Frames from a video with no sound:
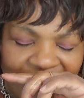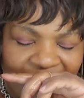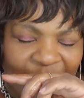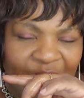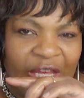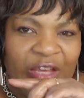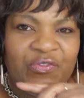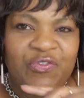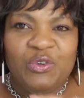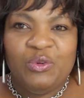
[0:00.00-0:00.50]

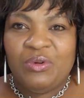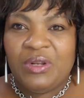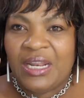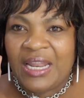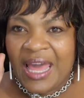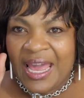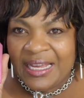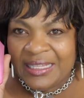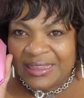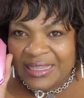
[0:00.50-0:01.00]
If you
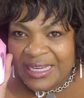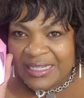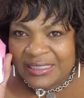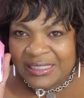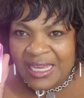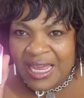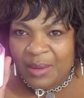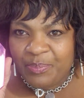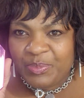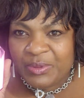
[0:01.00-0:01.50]
like that
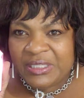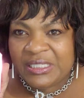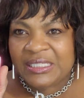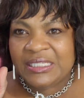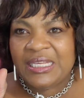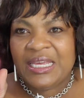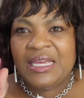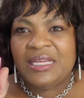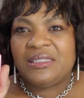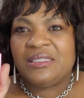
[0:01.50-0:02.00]
type of
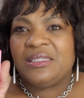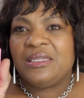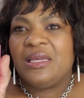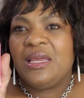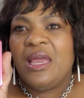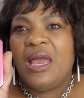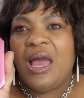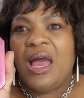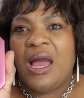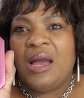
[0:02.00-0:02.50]
scent,
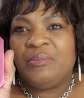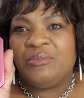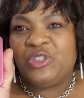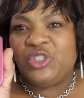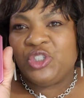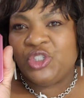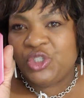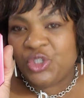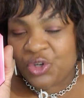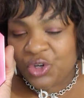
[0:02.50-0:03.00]
I'm
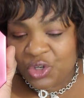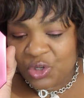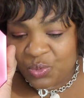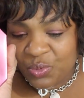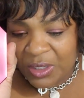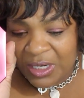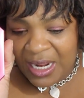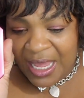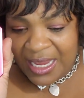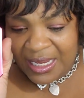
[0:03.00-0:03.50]
sure you
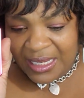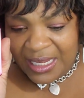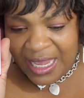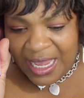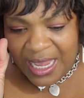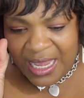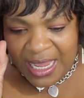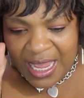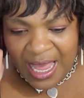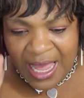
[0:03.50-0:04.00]
would like
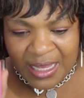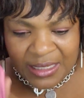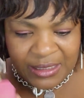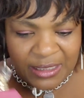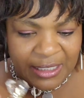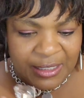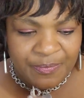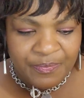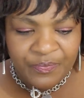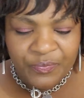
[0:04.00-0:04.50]

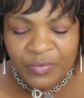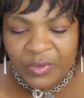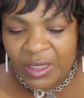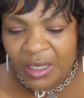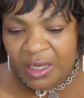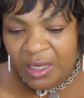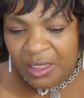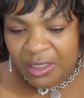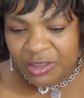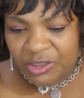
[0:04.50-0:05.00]
Kayali,
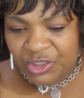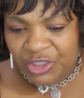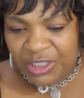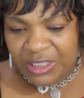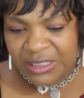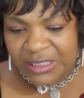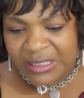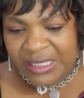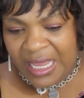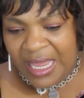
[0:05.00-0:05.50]

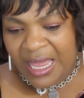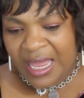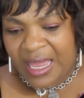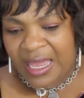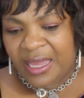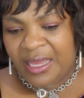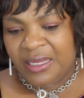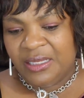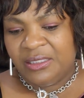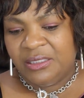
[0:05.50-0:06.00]
just
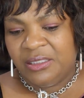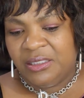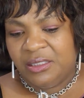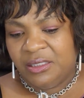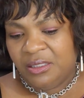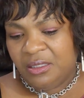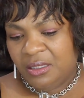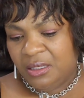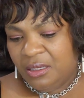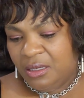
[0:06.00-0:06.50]
as
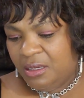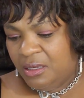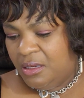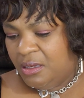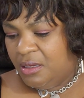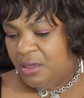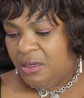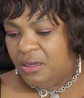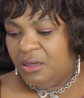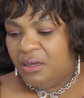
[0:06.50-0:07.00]

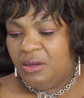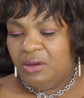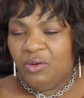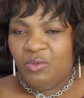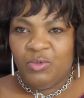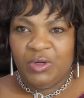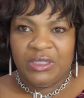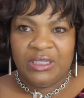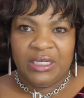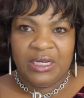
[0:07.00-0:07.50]

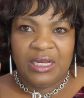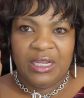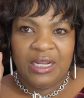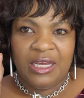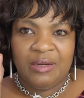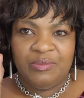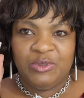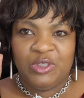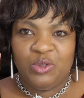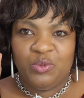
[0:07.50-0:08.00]
with the
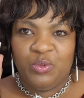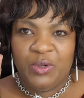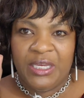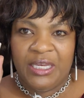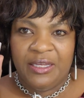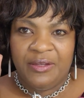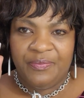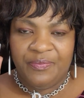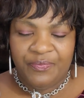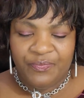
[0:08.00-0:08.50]
Club de
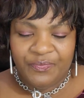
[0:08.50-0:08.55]
Week.